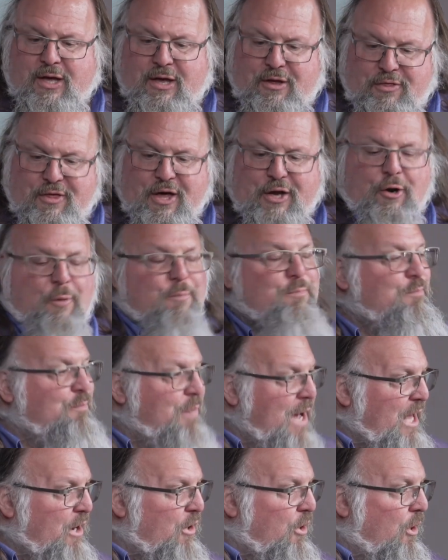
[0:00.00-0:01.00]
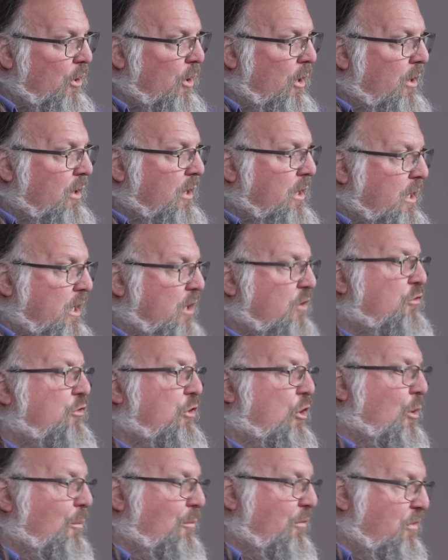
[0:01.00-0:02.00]
that are better in
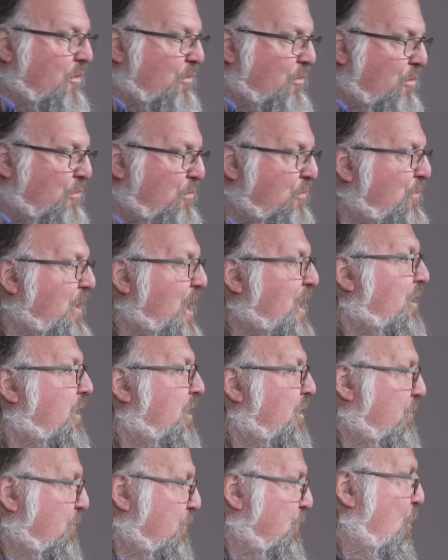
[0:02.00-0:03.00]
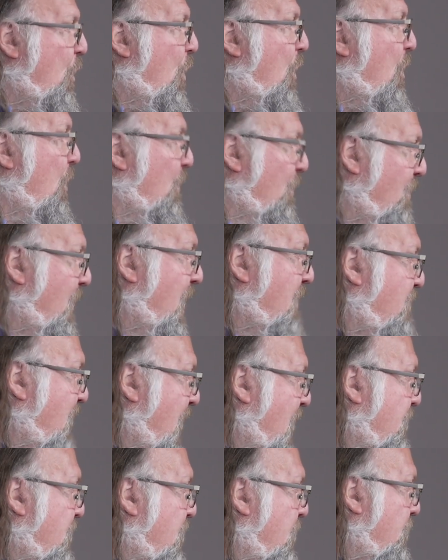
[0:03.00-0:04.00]
terms of a fit for my
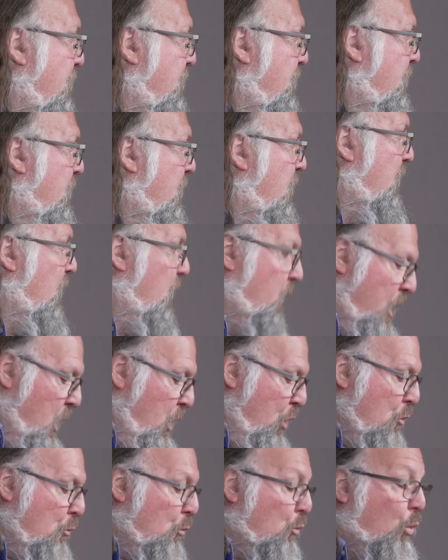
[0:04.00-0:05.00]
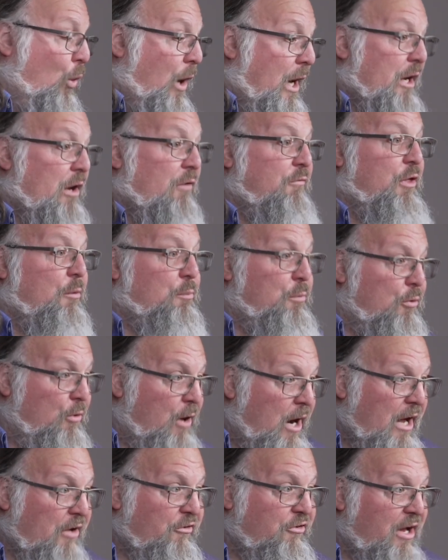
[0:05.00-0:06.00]
values? One of the
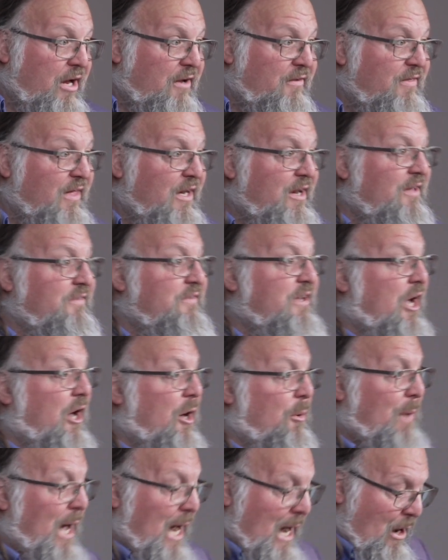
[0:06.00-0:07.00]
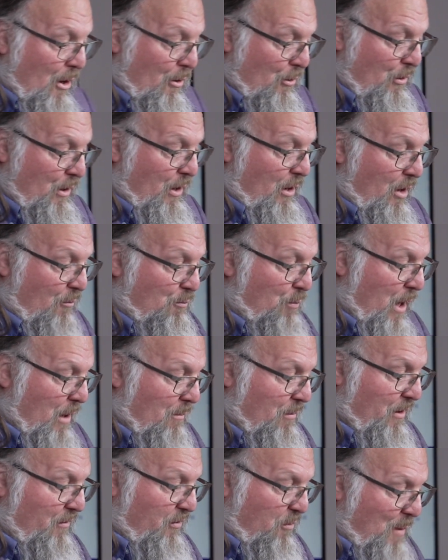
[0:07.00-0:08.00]
projects that has come out of
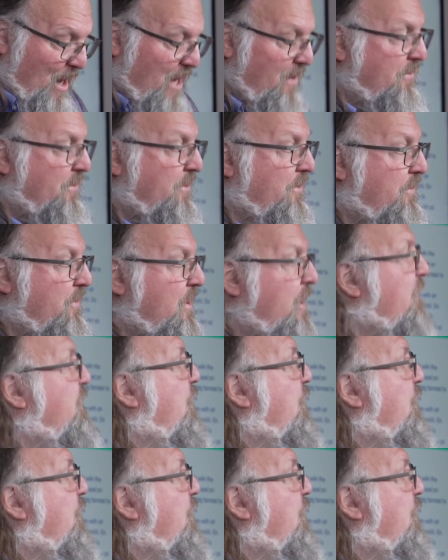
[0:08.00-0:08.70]
public spaces is